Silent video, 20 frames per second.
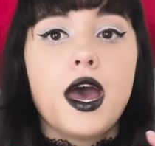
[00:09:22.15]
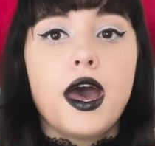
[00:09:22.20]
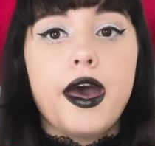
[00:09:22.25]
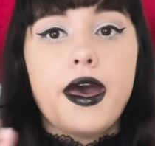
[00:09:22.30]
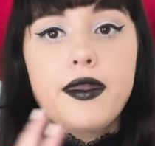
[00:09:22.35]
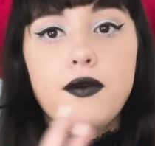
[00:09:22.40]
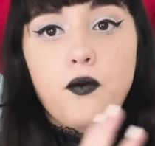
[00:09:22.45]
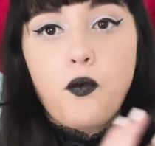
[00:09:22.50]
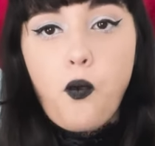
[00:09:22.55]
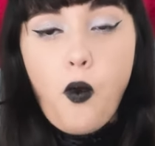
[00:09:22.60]

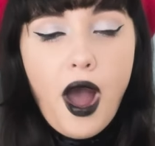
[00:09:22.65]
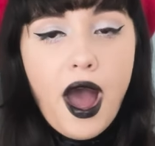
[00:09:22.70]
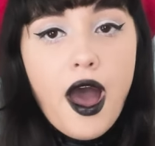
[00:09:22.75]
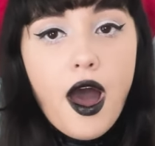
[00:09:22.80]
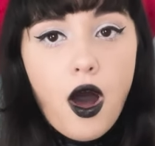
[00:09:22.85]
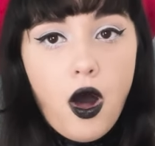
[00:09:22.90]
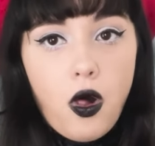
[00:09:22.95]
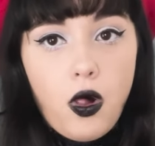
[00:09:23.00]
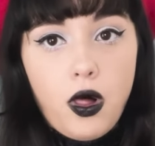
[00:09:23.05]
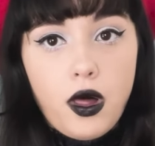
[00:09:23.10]
And
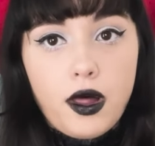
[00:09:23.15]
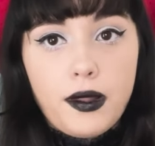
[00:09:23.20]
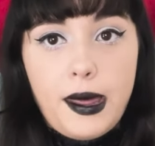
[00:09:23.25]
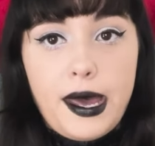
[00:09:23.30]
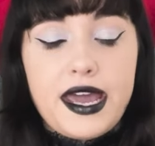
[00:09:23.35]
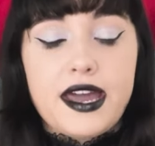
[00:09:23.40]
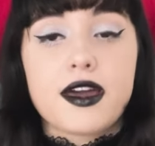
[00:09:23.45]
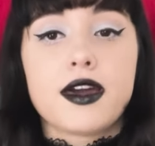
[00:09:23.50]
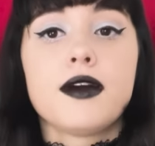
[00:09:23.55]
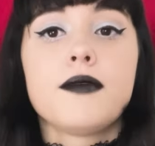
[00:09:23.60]
while
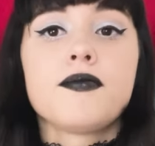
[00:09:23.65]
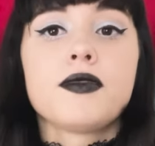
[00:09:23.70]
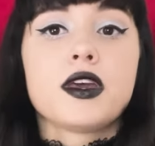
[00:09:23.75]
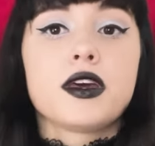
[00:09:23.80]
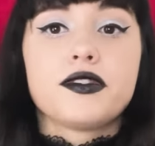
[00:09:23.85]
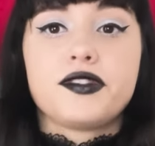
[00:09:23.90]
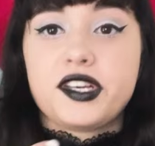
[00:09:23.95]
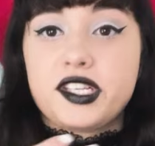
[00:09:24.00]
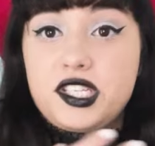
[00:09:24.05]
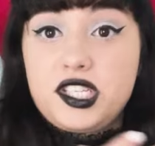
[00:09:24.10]
like
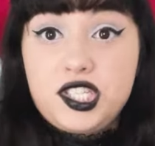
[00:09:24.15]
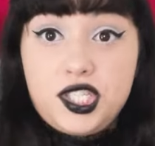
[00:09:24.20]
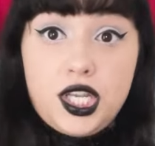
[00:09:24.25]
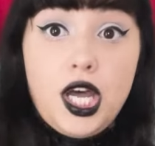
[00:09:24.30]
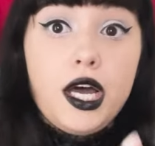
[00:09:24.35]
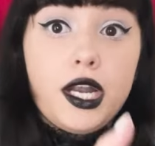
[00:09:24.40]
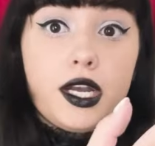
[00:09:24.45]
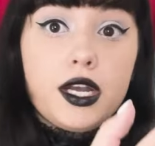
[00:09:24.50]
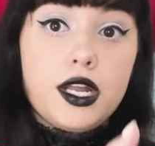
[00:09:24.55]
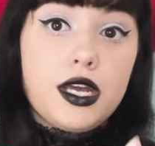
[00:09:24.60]
the
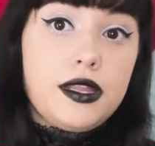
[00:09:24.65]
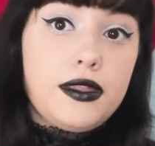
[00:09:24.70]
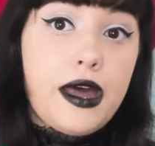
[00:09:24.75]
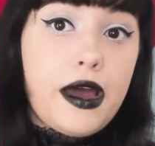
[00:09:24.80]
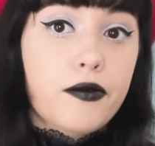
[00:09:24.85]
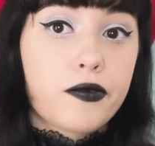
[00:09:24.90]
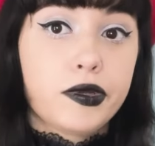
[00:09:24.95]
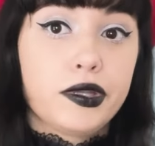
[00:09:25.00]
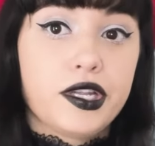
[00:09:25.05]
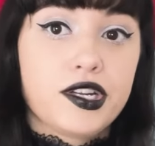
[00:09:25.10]
sun in
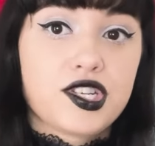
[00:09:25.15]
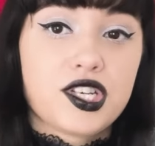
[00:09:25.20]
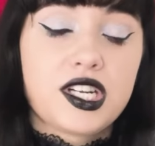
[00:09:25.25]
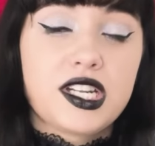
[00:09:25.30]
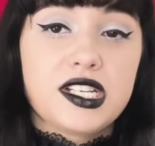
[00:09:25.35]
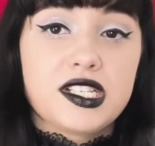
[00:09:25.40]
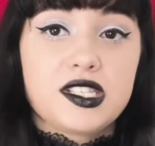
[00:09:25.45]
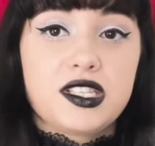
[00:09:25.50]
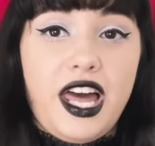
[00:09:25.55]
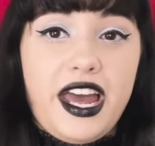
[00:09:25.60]
that religion
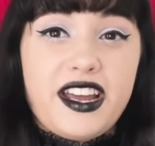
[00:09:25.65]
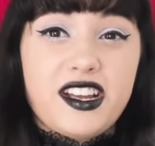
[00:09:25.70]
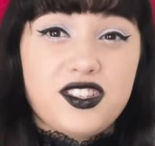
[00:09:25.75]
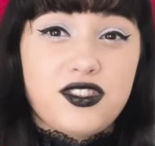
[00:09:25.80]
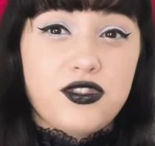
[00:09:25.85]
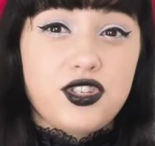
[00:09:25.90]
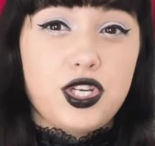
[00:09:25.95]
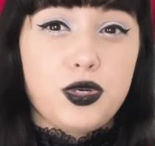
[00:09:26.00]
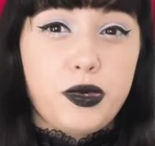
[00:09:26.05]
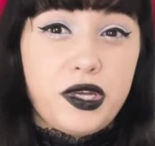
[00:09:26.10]
is like
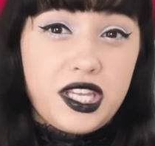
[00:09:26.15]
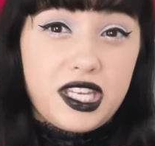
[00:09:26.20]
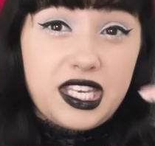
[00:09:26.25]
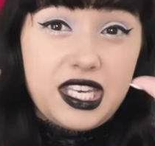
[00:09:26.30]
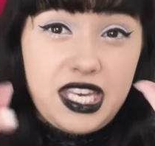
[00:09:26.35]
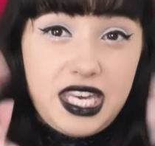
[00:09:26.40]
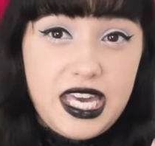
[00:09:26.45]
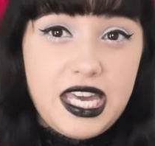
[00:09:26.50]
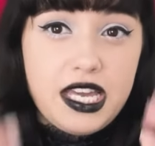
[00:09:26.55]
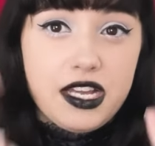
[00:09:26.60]
associated with
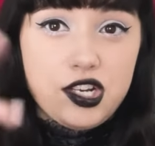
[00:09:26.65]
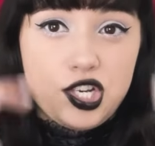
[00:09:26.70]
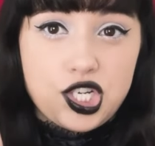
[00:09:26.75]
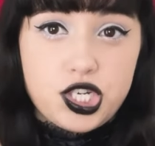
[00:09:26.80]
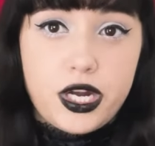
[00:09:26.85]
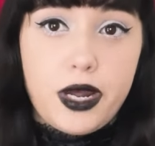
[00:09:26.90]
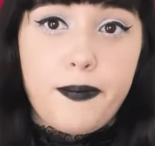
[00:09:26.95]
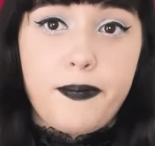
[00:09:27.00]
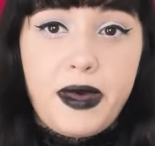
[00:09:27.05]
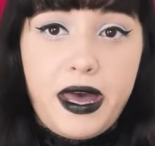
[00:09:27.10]

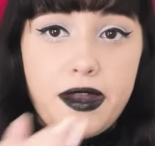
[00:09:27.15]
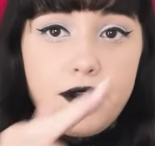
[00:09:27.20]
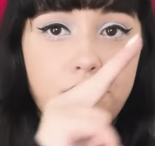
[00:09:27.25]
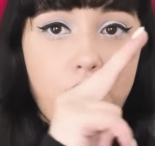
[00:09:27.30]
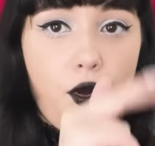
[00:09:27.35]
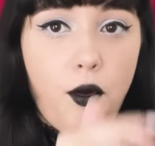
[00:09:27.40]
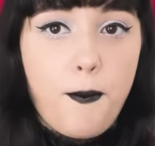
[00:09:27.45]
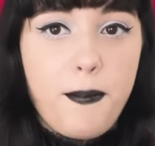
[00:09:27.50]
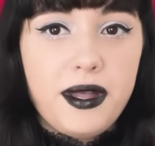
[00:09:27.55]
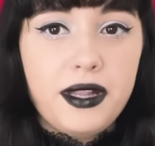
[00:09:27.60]
kingship and
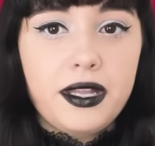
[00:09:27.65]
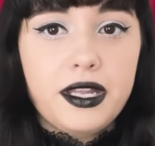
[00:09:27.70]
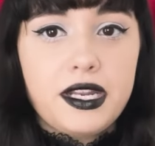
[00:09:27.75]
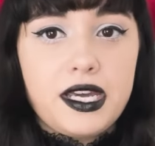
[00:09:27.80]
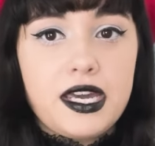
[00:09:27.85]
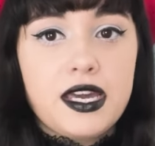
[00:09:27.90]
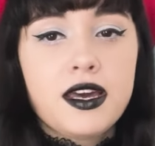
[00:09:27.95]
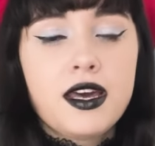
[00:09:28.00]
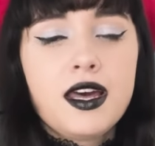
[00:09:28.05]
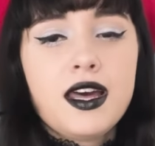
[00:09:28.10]

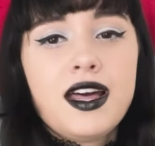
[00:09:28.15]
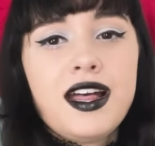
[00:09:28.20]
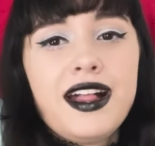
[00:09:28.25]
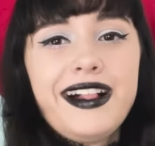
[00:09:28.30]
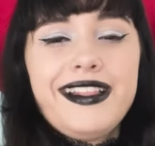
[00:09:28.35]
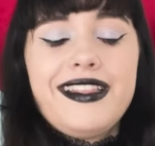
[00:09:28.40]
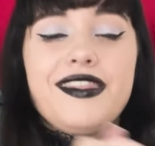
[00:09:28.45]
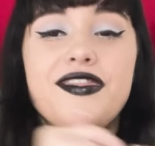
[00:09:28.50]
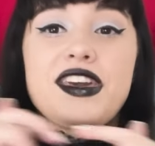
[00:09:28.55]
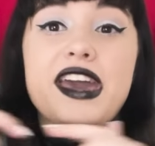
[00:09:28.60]
nobility,
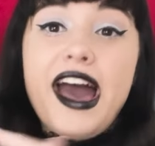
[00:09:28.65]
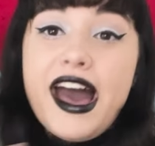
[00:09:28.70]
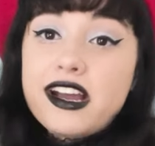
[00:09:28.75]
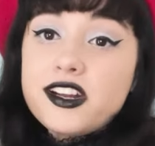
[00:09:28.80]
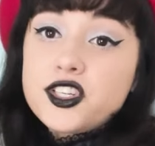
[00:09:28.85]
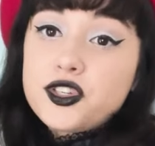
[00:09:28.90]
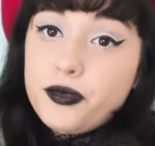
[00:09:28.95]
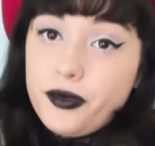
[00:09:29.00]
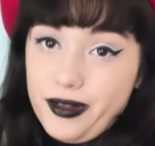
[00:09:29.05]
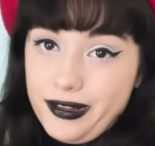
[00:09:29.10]
the
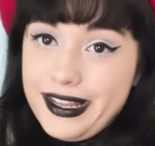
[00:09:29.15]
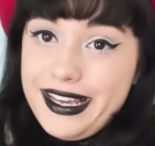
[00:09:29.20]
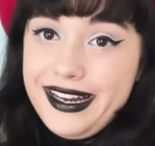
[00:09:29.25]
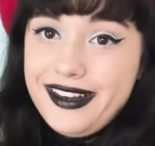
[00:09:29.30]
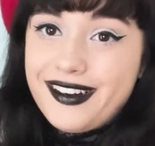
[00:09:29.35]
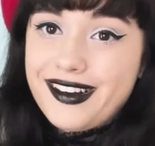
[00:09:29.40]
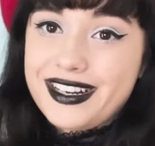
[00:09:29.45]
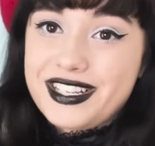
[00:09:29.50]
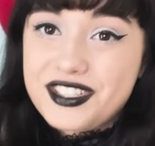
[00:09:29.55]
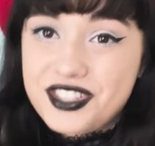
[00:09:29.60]
actual
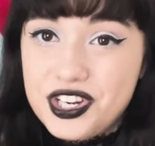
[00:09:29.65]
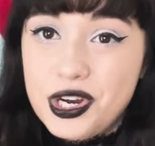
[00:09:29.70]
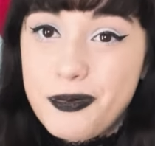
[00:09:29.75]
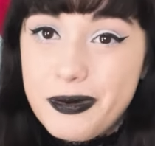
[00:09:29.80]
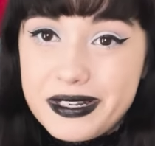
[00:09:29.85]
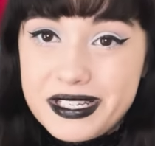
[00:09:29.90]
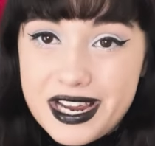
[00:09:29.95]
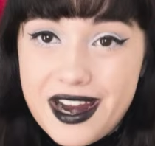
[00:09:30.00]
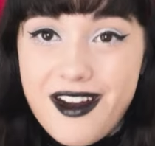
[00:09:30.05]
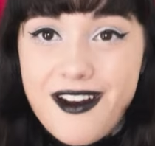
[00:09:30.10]
leader is
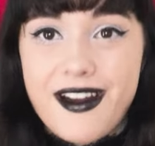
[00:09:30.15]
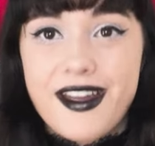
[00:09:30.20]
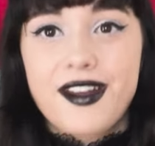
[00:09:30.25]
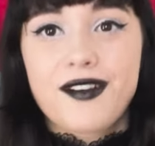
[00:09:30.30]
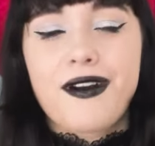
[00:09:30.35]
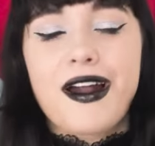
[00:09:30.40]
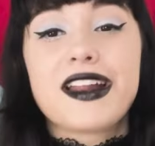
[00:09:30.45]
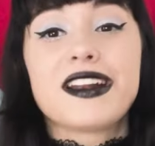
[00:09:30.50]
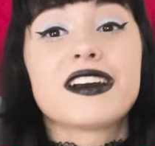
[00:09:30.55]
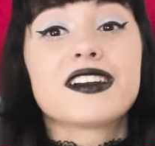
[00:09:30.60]
Jupiter,
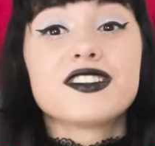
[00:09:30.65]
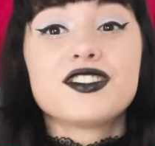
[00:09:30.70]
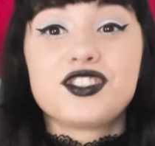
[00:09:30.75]
right?